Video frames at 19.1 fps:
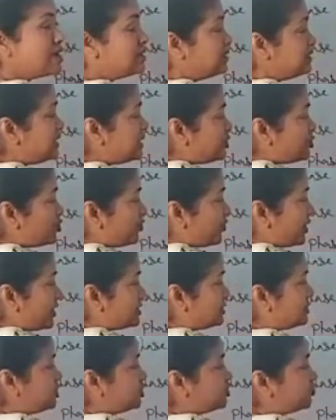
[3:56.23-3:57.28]
Z2
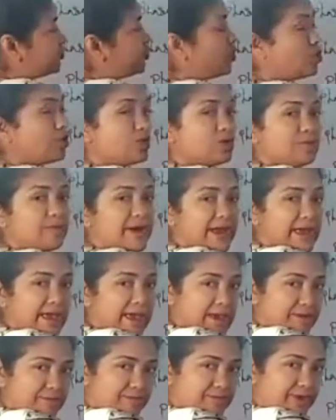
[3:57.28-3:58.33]
phase is followed by
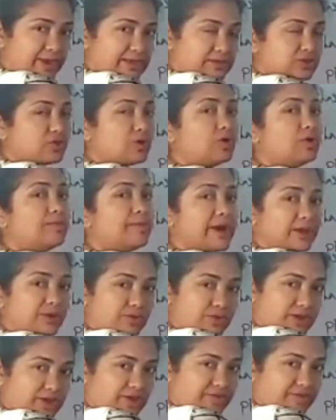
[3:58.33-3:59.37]
M phase or
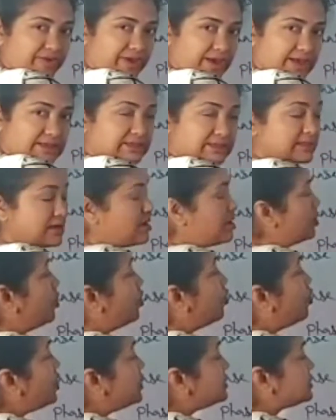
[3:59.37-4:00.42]
mitotic phase,
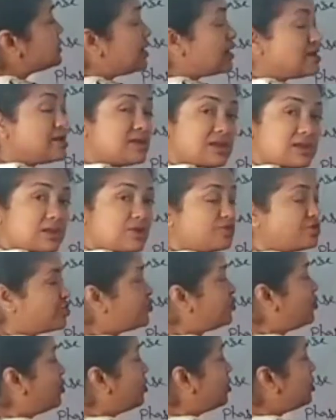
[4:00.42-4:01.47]
which continues
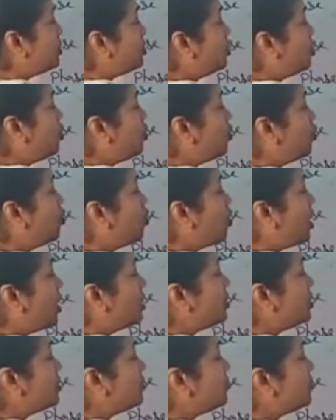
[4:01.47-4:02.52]
for
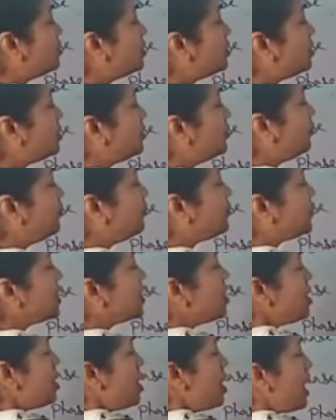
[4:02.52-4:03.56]
1 hour.
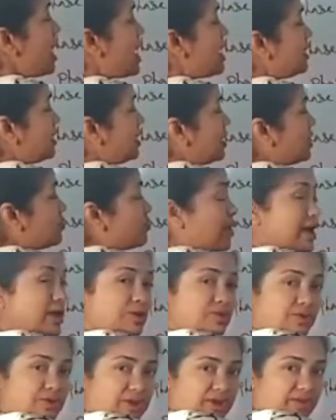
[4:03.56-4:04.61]
And in
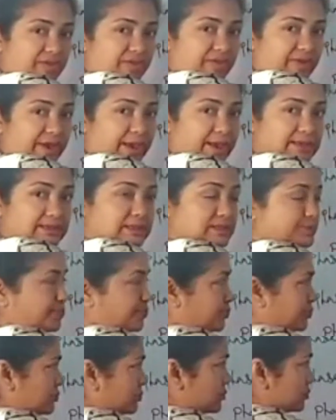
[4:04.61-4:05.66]
mitotic phase,
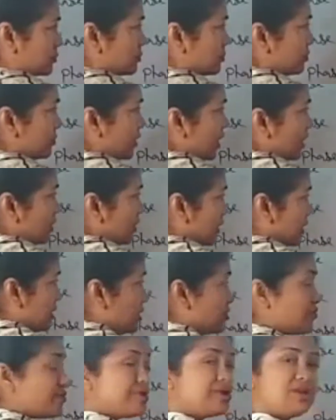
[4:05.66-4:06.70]
the
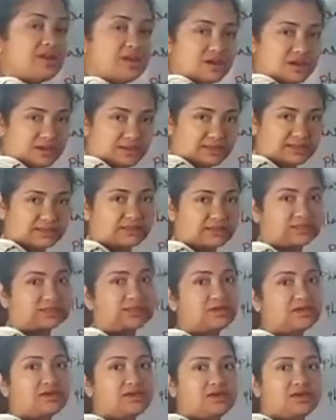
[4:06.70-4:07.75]
nucleus
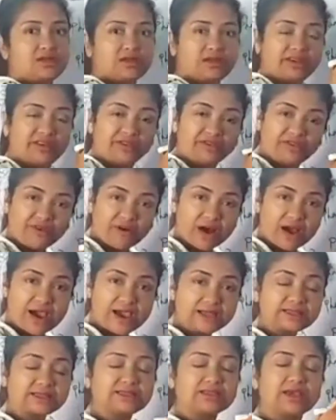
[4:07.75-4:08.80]

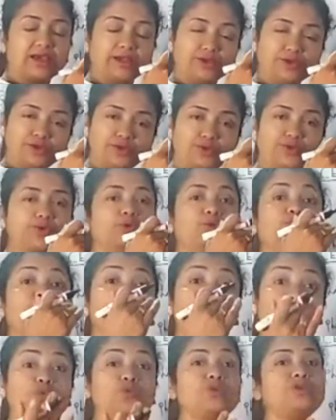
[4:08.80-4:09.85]
divides into
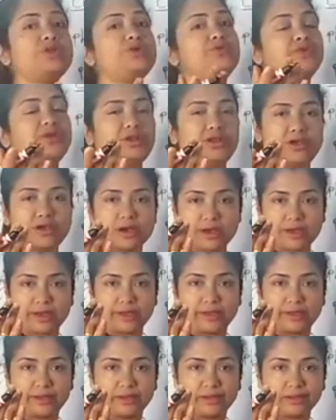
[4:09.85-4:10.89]
2 nuclei,
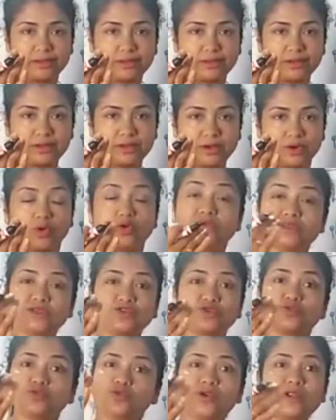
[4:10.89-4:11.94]
which
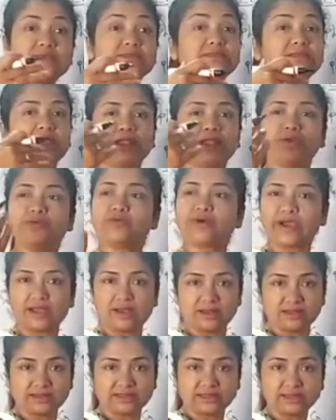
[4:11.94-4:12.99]
is known as
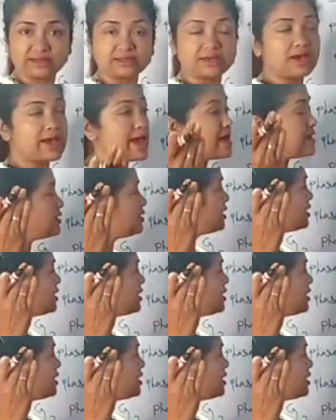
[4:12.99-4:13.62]
karyokinesis, and